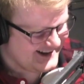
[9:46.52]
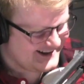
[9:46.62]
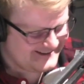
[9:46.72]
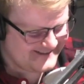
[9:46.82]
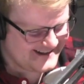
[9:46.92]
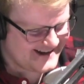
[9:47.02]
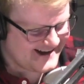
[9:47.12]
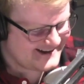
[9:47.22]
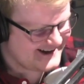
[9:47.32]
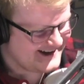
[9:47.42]
Oh, my
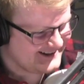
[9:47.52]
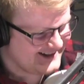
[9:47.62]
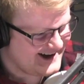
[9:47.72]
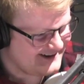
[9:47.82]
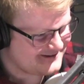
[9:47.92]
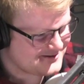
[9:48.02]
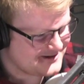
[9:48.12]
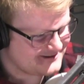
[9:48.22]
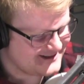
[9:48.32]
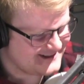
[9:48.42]
dad kind of laughs
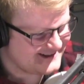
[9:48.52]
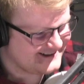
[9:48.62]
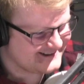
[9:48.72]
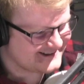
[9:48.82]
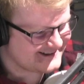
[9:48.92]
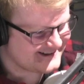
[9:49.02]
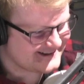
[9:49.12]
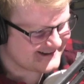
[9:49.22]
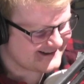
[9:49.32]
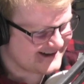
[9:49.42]
whenever he tells it because
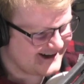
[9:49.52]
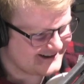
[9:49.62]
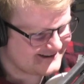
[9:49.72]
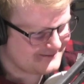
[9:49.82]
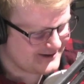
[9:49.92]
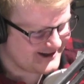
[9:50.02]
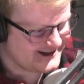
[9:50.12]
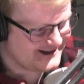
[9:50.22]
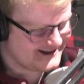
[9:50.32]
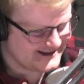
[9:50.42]
he's a sadist, but
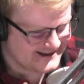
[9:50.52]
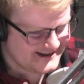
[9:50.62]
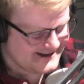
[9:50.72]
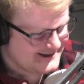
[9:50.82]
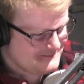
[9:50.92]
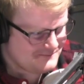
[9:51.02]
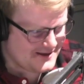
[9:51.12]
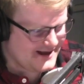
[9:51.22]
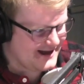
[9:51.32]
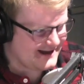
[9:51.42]

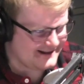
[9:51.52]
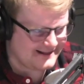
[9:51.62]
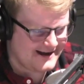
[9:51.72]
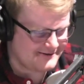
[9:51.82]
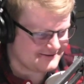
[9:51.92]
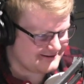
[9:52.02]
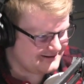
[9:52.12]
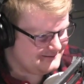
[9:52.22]
it left.